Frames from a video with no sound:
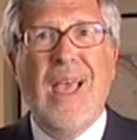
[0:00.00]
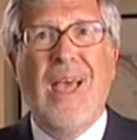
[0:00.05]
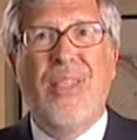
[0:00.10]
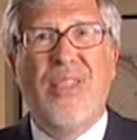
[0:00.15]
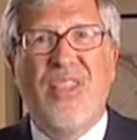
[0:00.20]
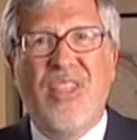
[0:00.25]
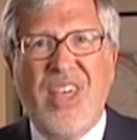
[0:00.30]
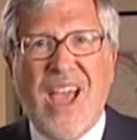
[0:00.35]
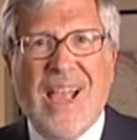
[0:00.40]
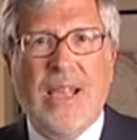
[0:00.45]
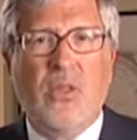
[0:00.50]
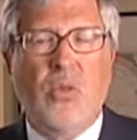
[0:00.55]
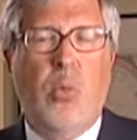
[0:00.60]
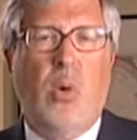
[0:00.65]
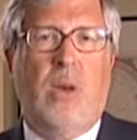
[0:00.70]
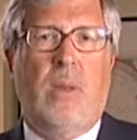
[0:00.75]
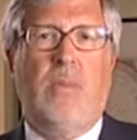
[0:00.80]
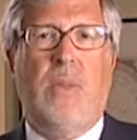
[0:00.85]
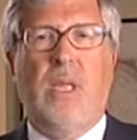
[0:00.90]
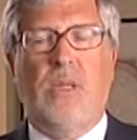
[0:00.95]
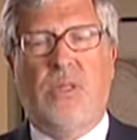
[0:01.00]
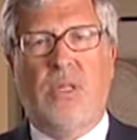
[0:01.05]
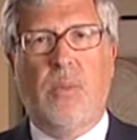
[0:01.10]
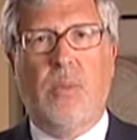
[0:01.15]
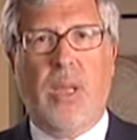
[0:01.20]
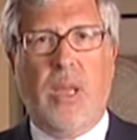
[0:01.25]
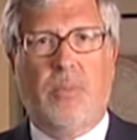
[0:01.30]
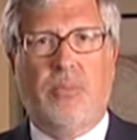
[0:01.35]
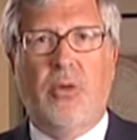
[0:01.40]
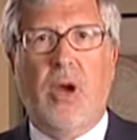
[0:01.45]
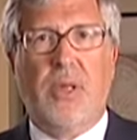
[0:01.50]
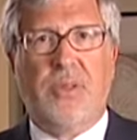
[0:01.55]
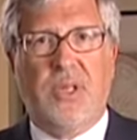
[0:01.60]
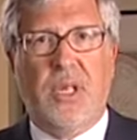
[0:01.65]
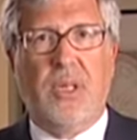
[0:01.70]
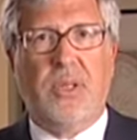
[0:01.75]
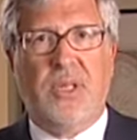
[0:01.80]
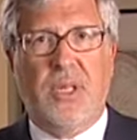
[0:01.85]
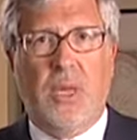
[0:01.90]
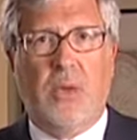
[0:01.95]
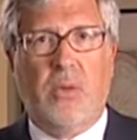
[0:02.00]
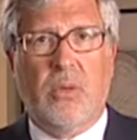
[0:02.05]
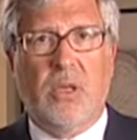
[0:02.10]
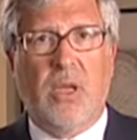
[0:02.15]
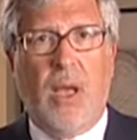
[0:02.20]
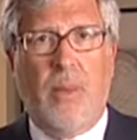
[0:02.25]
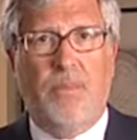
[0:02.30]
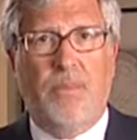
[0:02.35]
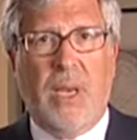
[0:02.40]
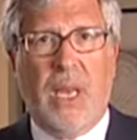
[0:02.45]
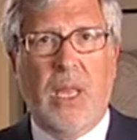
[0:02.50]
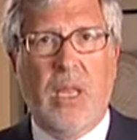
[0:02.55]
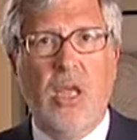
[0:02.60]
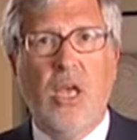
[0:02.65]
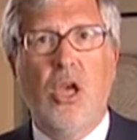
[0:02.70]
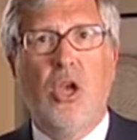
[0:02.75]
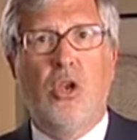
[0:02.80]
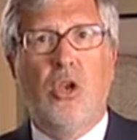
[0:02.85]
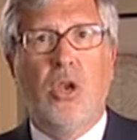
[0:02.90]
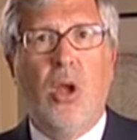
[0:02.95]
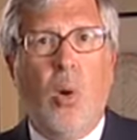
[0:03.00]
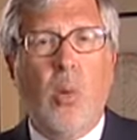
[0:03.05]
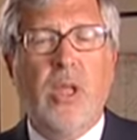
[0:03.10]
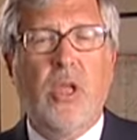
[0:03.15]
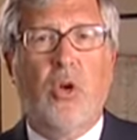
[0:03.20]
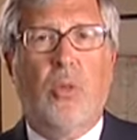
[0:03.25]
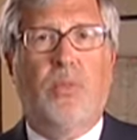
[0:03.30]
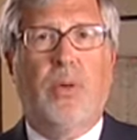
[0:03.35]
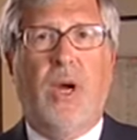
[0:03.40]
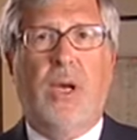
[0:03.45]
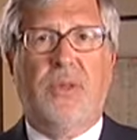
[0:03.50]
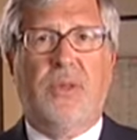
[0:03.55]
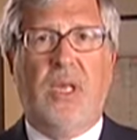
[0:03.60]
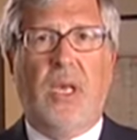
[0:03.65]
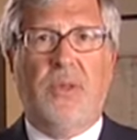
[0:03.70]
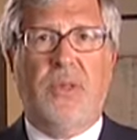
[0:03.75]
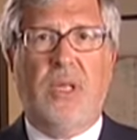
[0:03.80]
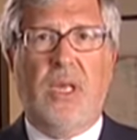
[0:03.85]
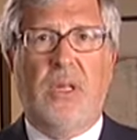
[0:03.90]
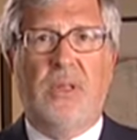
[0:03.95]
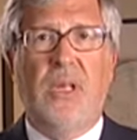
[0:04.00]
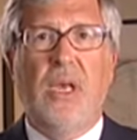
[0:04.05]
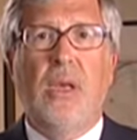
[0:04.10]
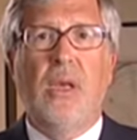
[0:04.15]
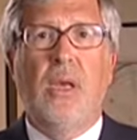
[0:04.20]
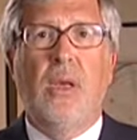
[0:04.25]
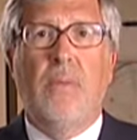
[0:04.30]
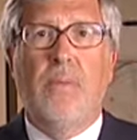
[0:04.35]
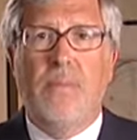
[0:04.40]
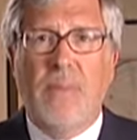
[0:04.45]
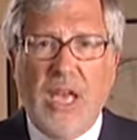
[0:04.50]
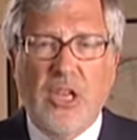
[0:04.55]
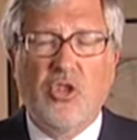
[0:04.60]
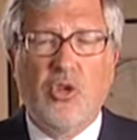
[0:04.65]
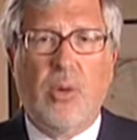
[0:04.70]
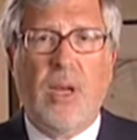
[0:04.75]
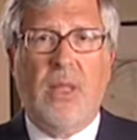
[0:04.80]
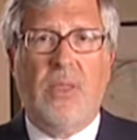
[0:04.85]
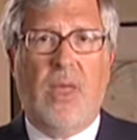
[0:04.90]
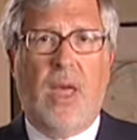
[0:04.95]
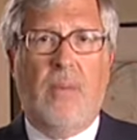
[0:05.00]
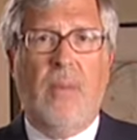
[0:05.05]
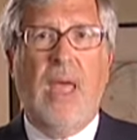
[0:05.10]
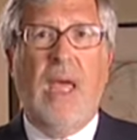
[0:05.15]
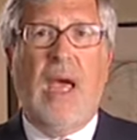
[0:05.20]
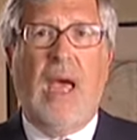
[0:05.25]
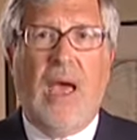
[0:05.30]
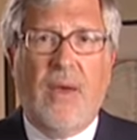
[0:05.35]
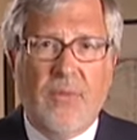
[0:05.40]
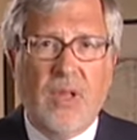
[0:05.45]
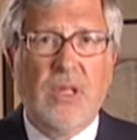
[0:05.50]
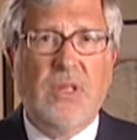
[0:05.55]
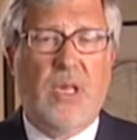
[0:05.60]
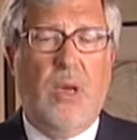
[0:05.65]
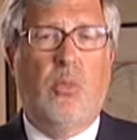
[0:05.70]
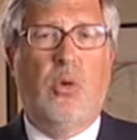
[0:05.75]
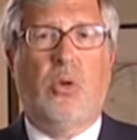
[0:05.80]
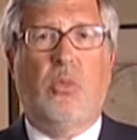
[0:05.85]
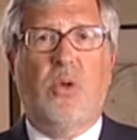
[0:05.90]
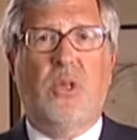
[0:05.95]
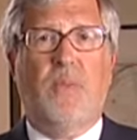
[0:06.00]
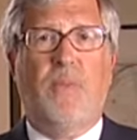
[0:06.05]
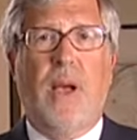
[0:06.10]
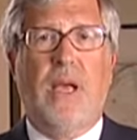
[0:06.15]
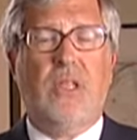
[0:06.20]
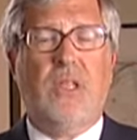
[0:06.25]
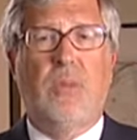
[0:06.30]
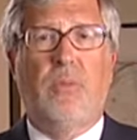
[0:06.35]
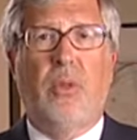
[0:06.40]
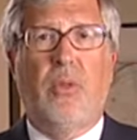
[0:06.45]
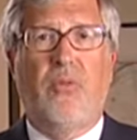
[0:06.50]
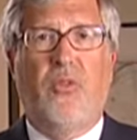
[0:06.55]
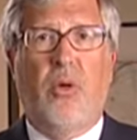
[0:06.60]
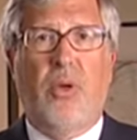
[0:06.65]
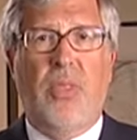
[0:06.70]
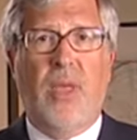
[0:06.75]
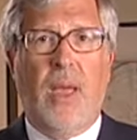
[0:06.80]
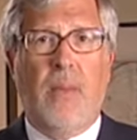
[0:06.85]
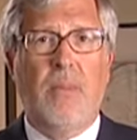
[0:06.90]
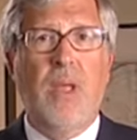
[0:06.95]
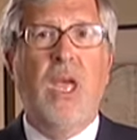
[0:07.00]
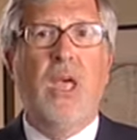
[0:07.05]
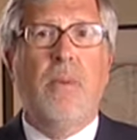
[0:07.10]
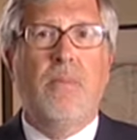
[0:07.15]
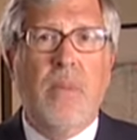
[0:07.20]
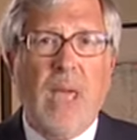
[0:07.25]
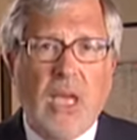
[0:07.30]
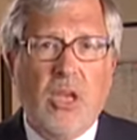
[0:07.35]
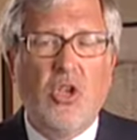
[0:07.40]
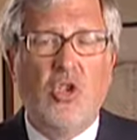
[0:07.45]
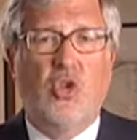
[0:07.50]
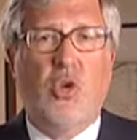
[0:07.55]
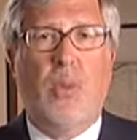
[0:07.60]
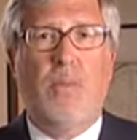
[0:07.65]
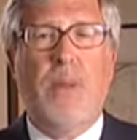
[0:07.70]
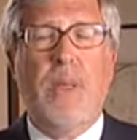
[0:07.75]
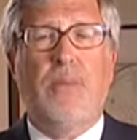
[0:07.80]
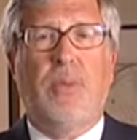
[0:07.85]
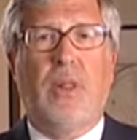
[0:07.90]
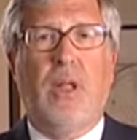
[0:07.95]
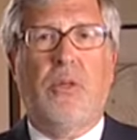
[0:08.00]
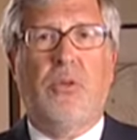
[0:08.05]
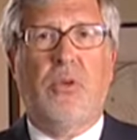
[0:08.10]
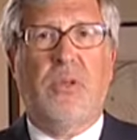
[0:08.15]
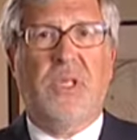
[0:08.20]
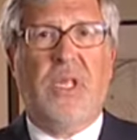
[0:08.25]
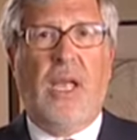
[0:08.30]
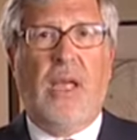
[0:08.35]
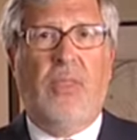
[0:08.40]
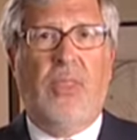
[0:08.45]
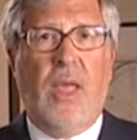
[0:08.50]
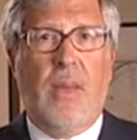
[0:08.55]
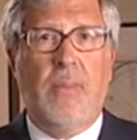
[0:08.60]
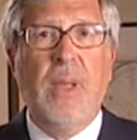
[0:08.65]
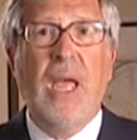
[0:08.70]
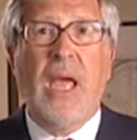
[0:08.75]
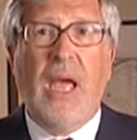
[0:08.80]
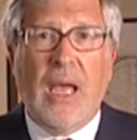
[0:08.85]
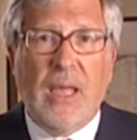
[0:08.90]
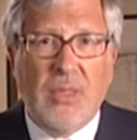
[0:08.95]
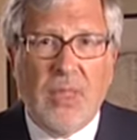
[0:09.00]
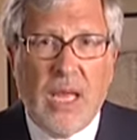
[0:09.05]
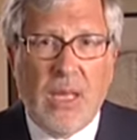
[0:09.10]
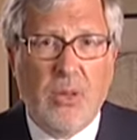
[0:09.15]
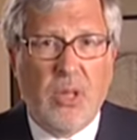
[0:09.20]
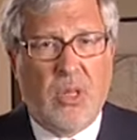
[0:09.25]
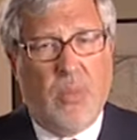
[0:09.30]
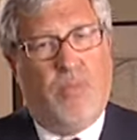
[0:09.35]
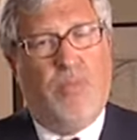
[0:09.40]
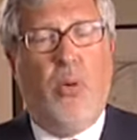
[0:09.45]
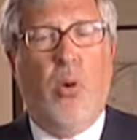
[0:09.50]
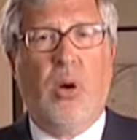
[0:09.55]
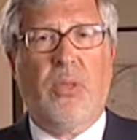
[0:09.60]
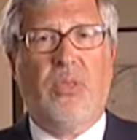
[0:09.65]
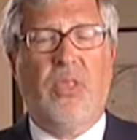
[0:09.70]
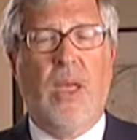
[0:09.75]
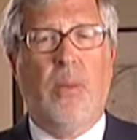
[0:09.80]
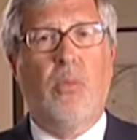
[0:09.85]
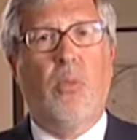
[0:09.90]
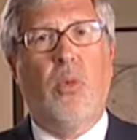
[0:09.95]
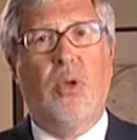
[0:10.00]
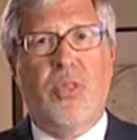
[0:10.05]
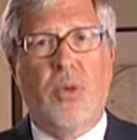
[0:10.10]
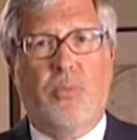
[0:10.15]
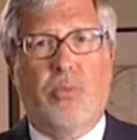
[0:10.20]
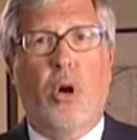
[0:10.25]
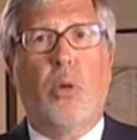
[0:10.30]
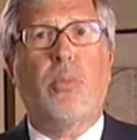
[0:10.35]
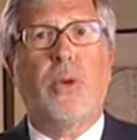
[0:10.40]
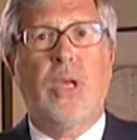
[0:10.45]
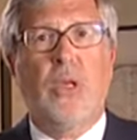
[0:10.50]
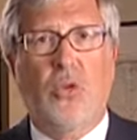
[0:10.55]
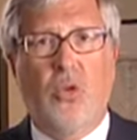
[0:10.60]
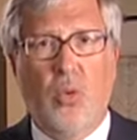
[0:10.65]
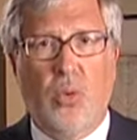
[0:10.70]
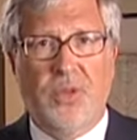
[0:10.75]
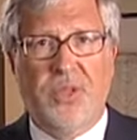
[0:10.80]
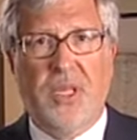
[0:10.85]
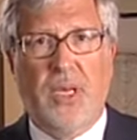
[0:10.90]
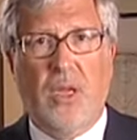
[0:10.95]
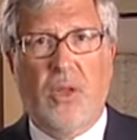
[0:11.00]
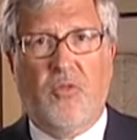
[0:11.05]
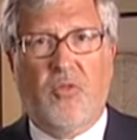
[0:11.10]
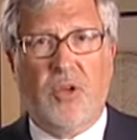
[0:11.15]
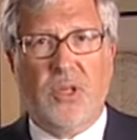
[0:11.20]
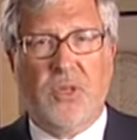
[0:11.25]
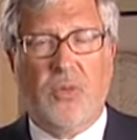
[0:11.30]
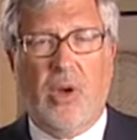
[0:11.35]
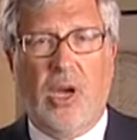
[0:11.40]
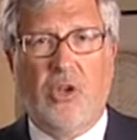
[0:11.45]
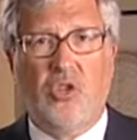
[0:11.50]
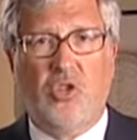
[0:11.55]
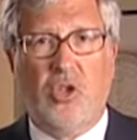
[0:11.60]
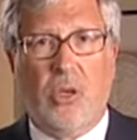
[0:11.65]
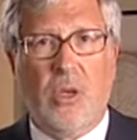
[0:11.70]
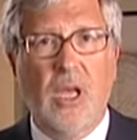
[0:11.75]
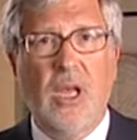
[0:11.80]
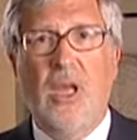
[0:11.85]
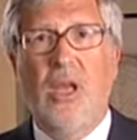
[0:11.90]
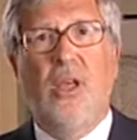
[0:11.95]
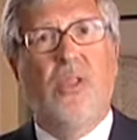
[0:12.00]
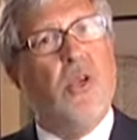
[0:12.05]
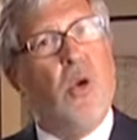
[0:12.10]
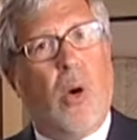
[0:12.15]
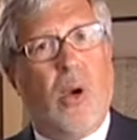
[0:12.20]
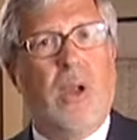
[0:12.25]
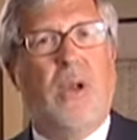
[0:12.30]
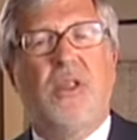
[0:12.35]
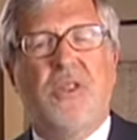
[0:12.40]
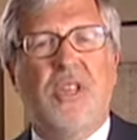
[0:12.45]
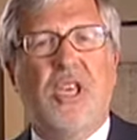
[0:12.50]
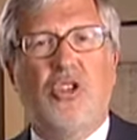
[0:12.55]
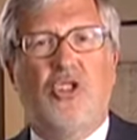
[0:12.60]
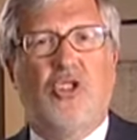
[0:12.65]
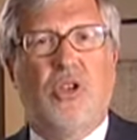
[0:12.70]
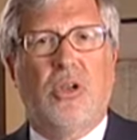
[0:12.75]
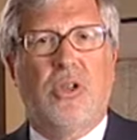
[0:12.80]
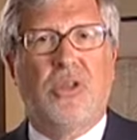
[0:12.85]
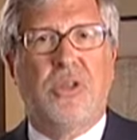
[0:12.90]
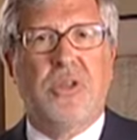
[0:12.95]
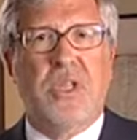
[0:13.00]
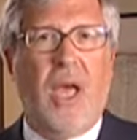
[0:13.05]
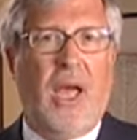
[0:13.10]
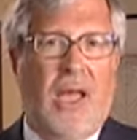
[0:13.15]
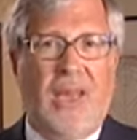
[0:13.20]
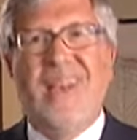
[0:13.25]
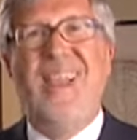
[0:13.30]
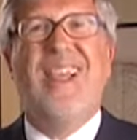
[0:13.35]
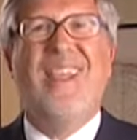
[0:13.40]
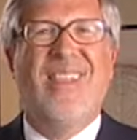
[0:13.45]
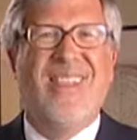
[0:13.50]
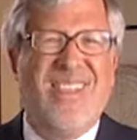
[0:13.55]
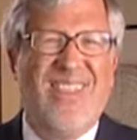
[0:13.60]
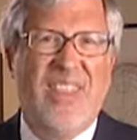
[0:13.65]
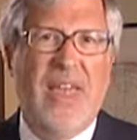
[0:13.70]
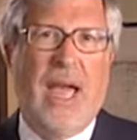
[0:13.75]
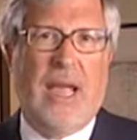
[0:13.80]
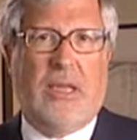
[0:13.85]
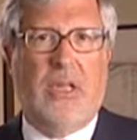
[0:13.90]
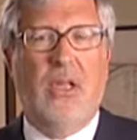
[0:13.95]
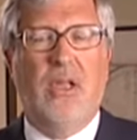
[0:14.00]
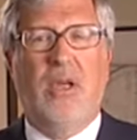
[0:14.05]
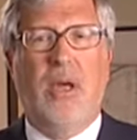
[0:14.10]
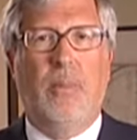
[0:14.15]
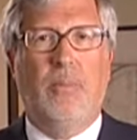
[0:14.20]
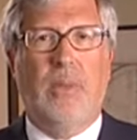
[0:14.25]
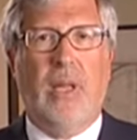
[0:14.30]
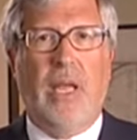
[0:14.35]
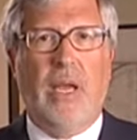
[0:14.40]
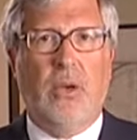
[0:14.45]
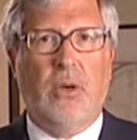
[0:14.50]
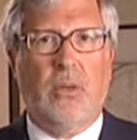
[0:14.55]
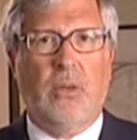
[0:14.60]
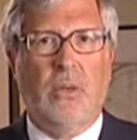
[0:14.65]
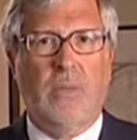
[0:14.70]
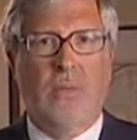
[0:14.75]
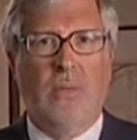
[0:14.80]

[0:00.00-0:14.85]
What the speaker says: That's what it means to be a process-centered company, knowing your processes, measuring them, having someone responsible for them, making sure people understand them, and then support them with appropriate tools and infrastructure. The organizational design, that can come later.